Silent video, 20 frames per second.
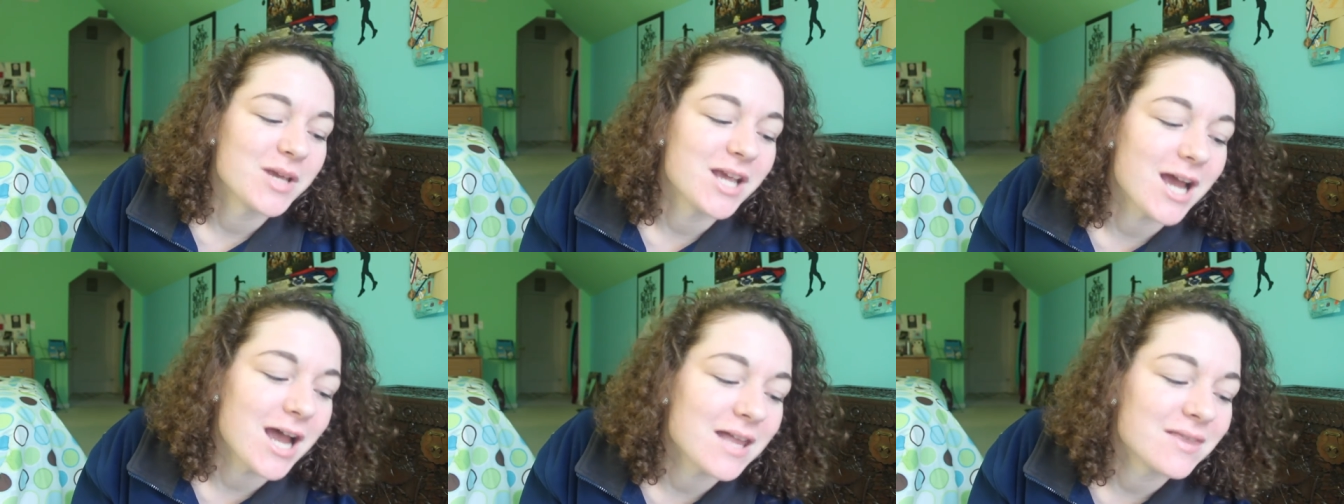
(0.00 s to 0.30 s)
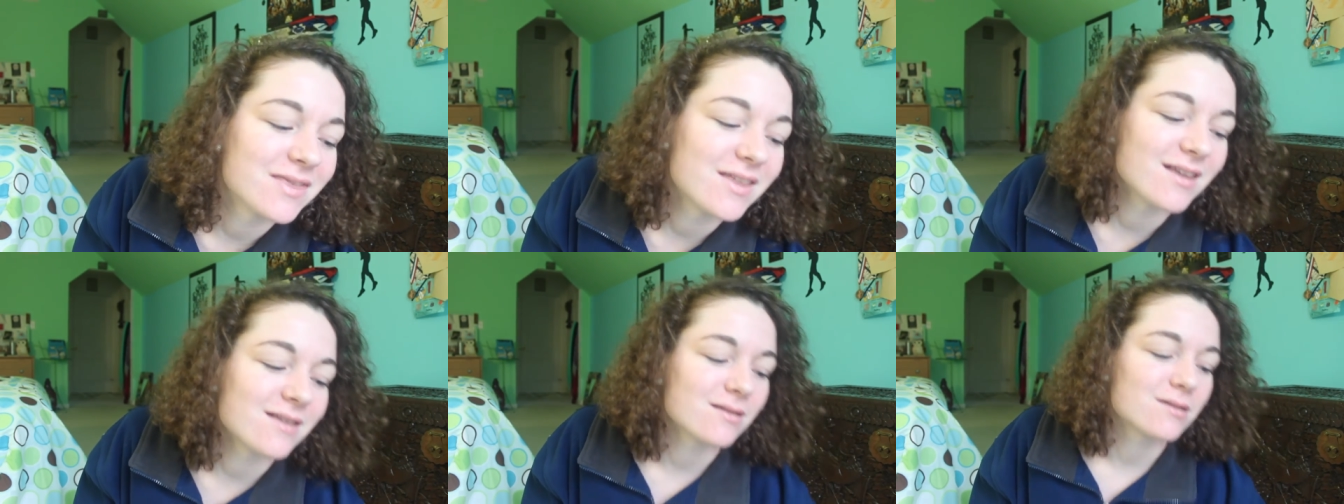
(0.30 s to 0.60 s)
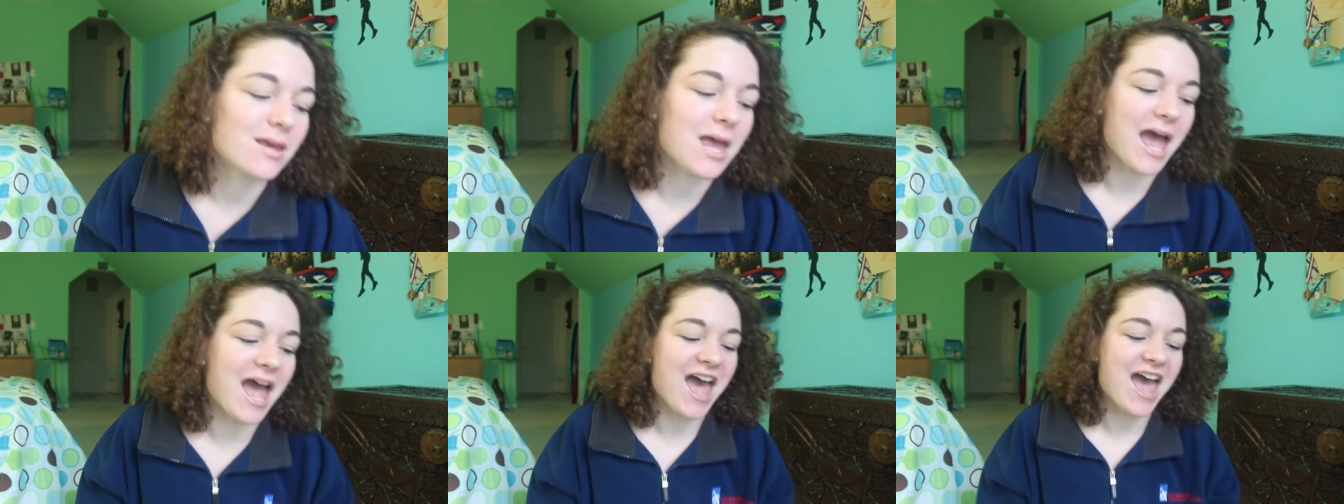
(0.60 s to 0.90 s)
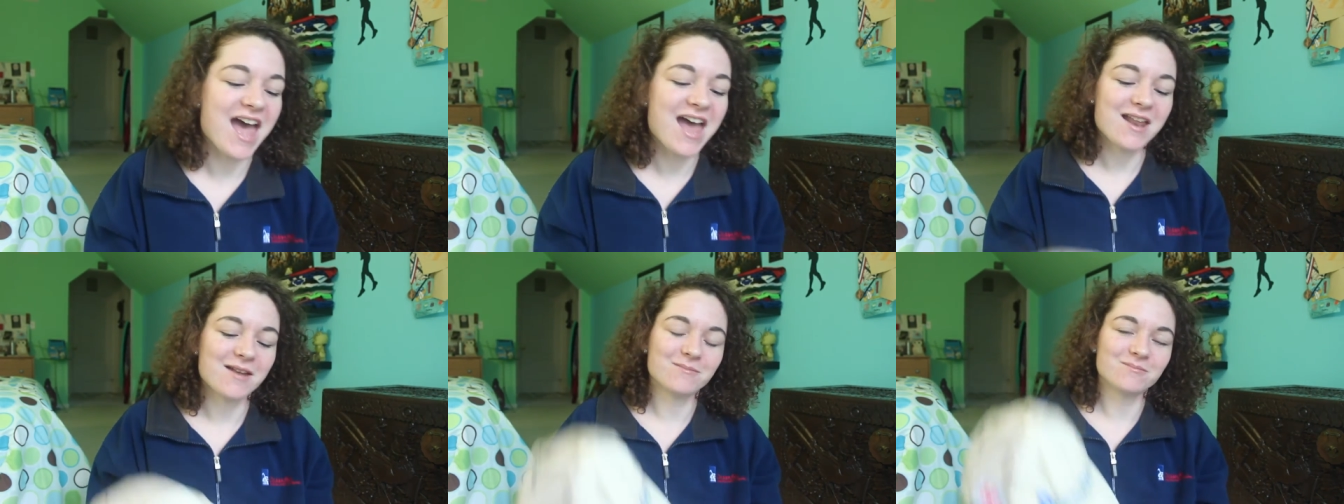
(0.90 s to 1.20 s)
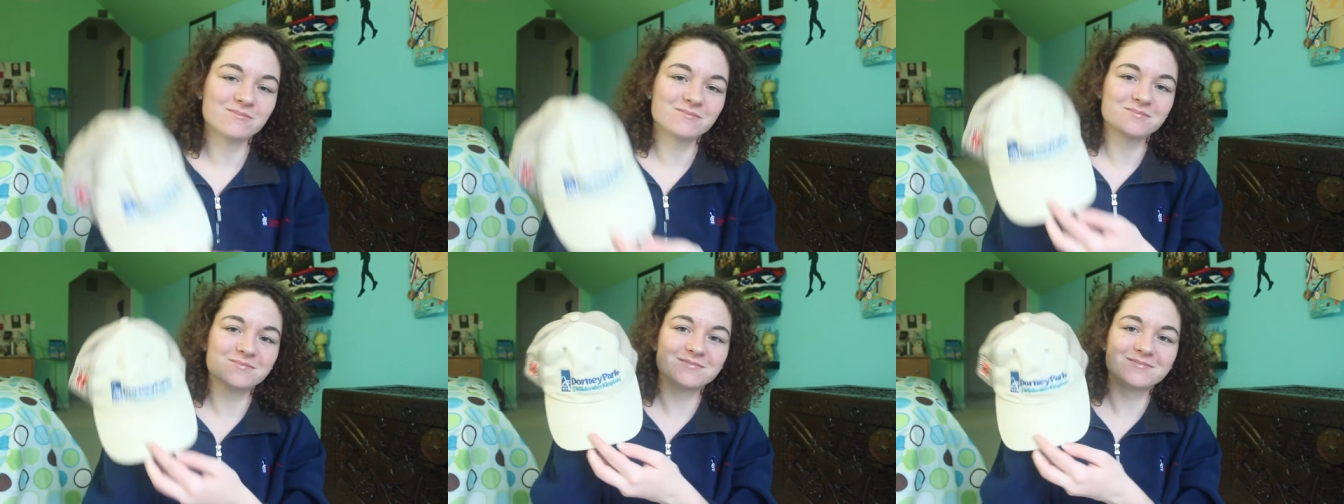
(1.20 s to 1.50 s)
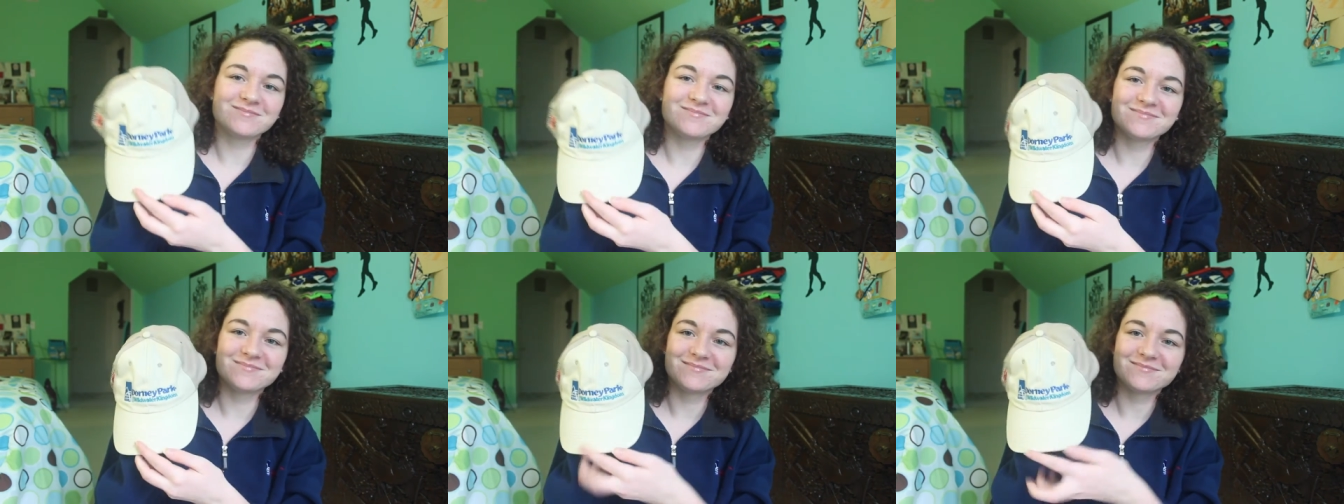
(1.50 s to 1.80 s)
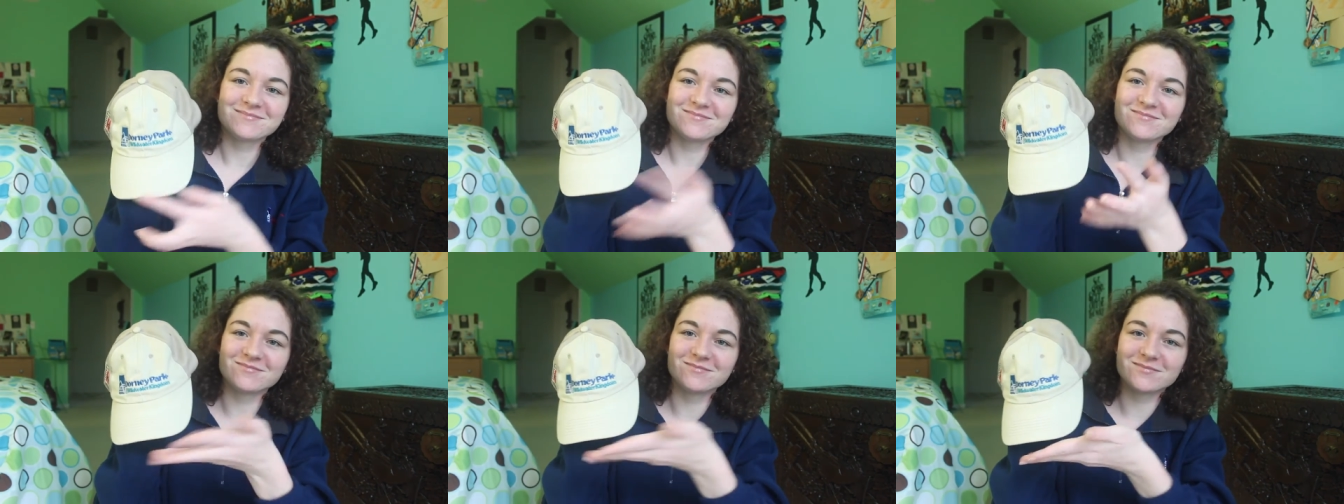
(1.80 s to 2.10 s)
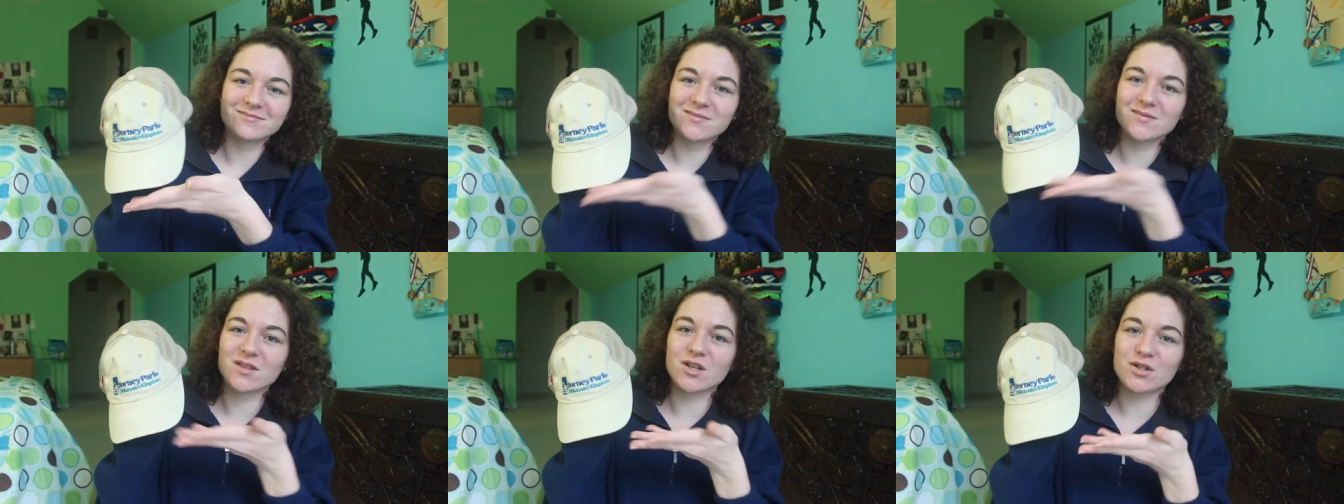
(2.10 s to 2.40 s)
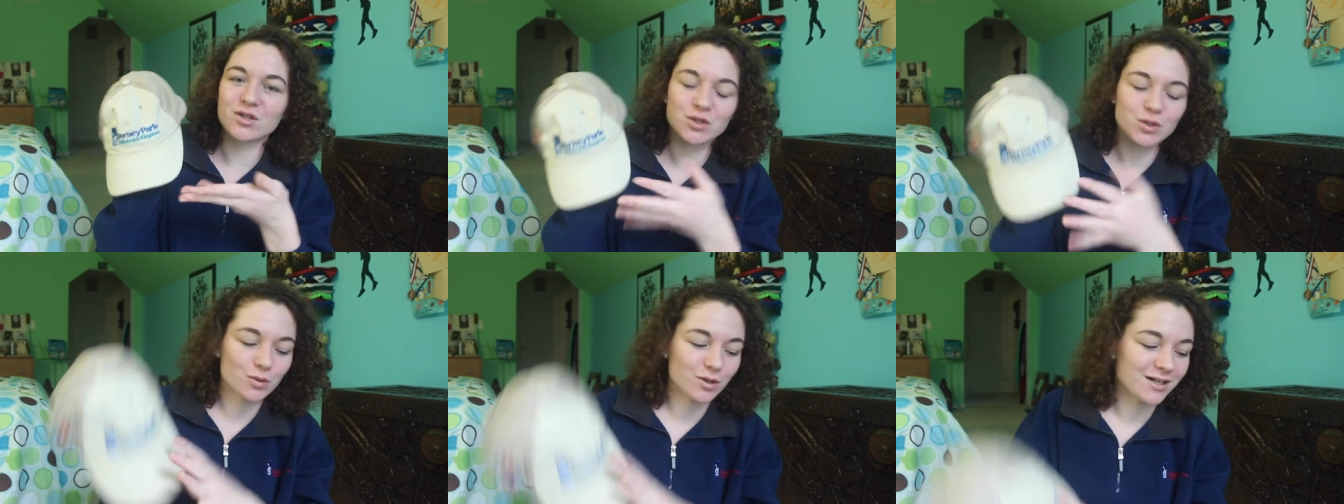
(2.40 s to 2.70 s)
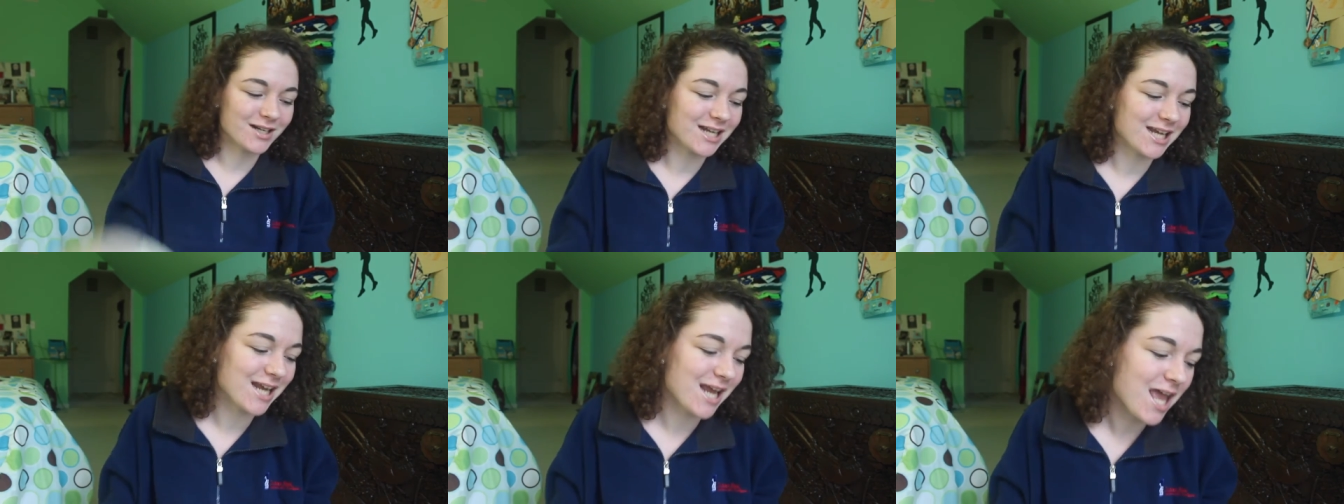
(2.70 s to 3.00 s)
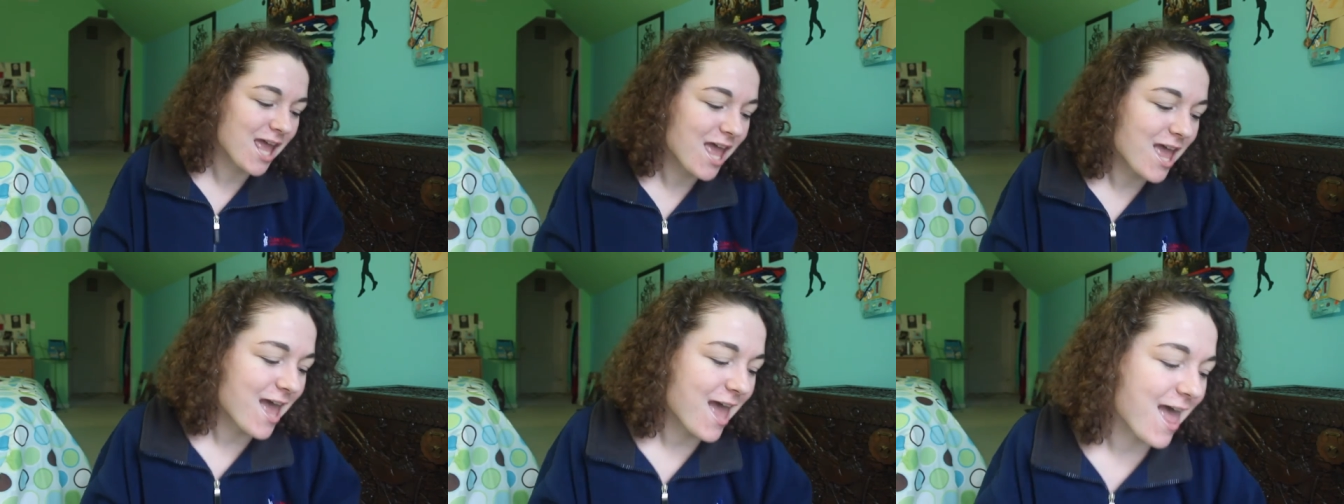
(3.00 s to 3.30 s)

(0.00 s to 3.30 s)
we got this hat Dorney.